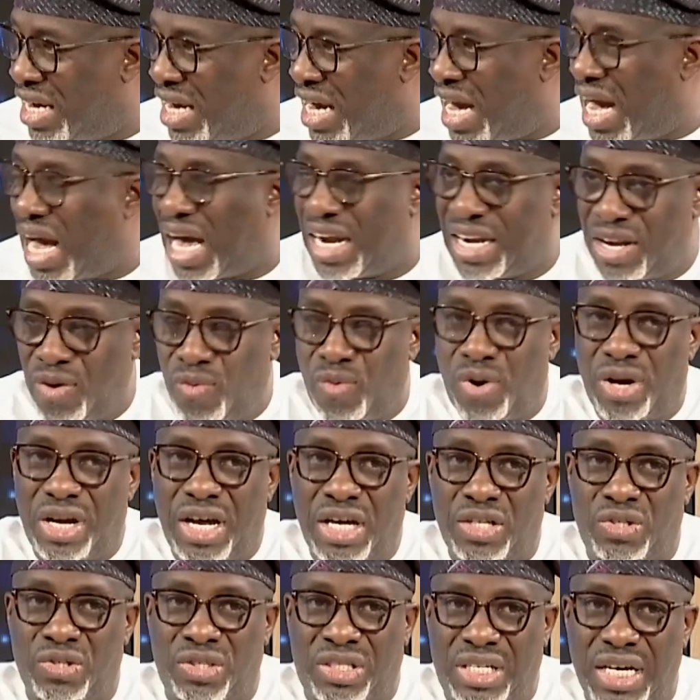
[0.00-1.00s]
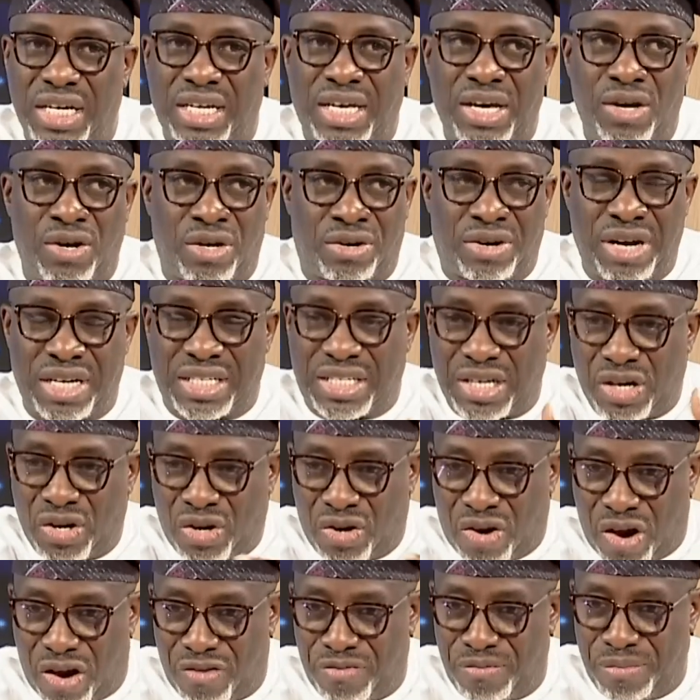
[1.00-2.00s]
and they wanted to create a
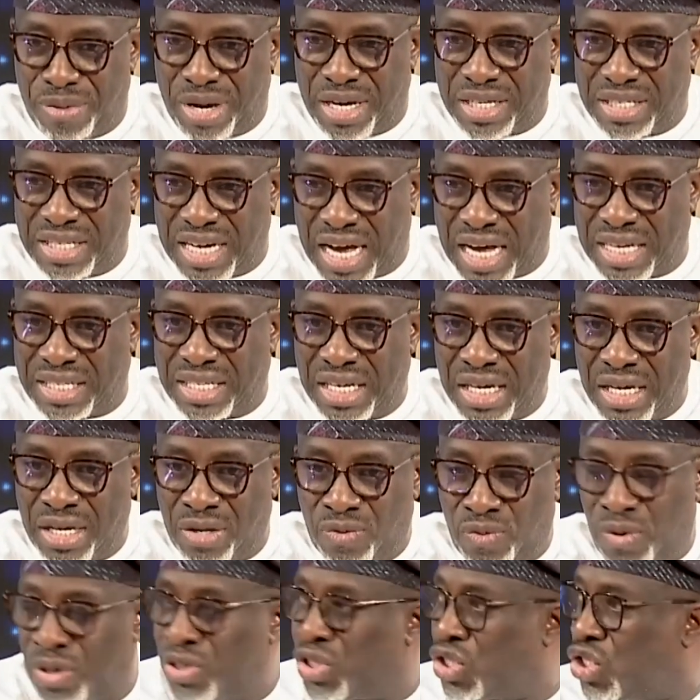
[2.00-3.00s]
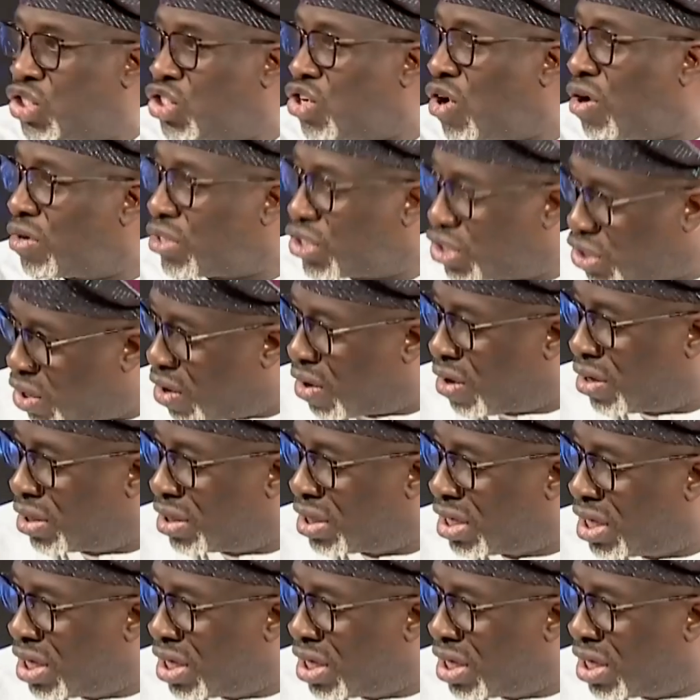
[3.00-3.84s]
government that was structured.